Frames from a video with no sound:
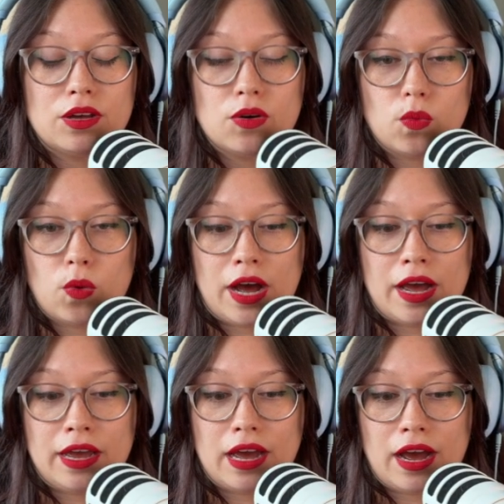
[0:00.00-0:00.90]

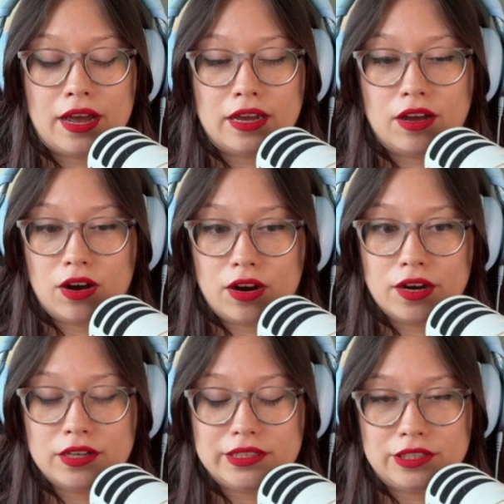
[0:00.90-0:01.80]
YIR,
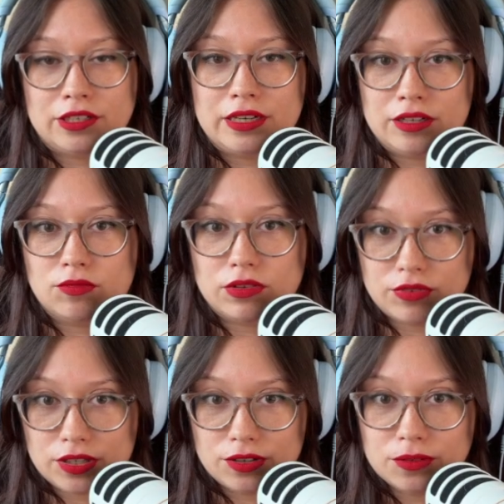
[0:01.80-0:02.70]
Year in
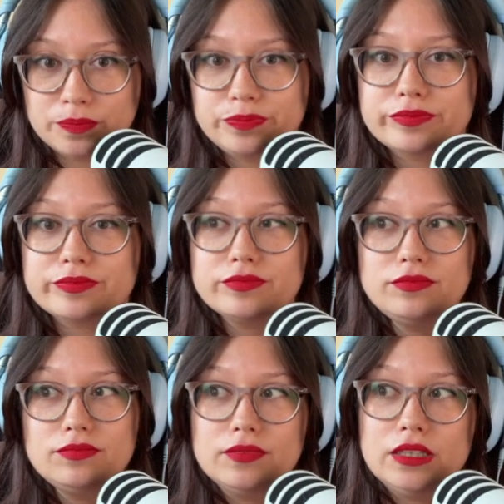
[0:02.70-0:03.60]
Review,
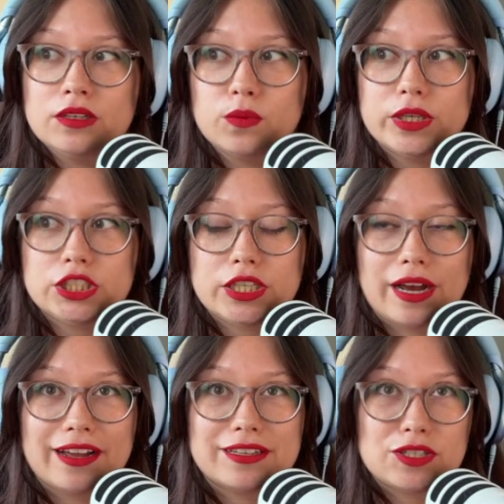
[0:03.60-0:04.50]
which
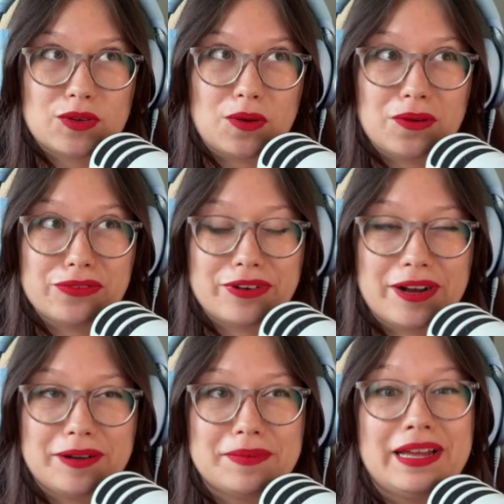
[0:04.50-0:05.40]
I stole
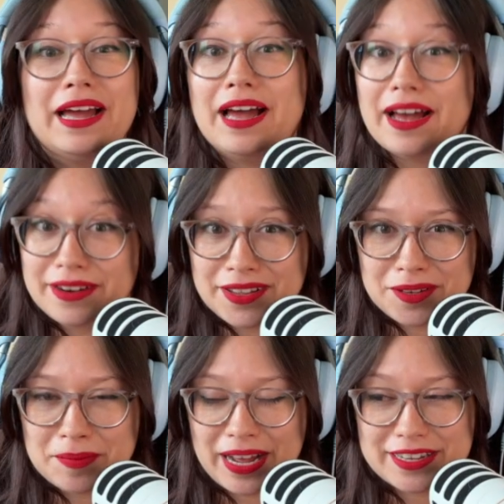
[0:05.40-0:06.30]
from another
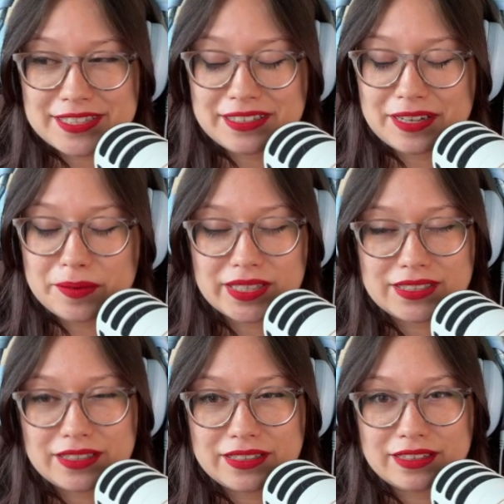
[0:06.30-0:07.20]
magazine I worked
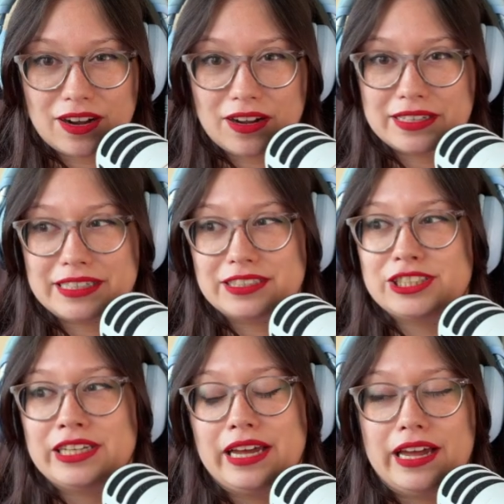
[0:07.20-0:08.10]
on in college,
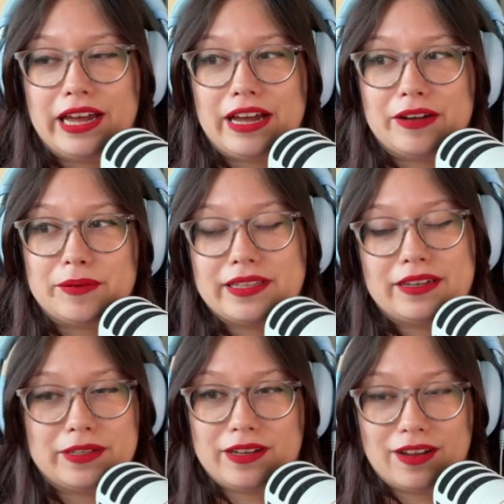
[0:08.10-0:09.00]
where they
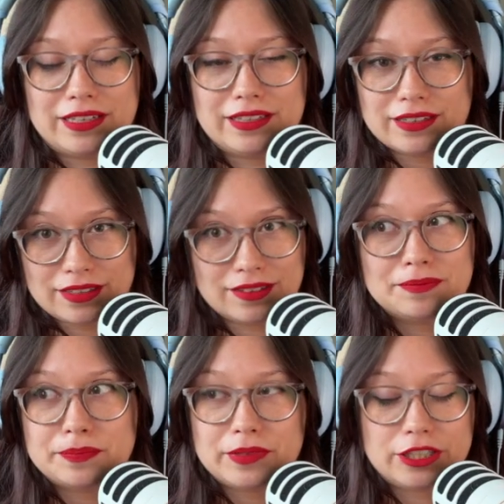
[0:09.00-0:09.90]
would call it the
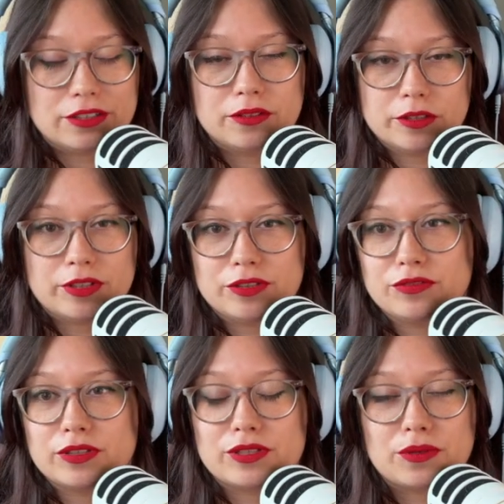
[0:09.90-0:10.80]
Year in Review for
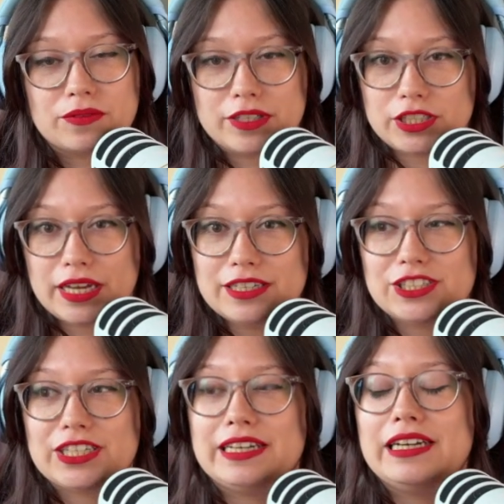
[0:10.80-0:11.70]
the School of
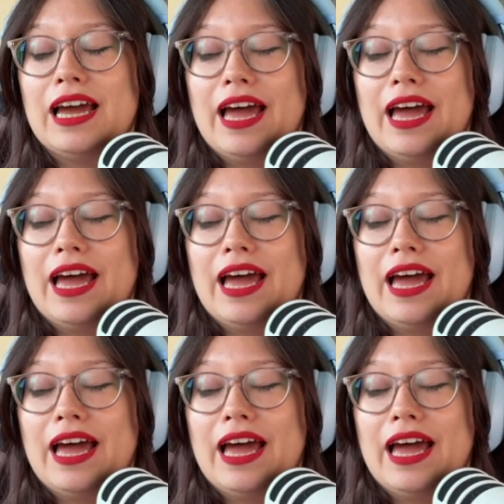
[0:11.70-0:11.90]
Education.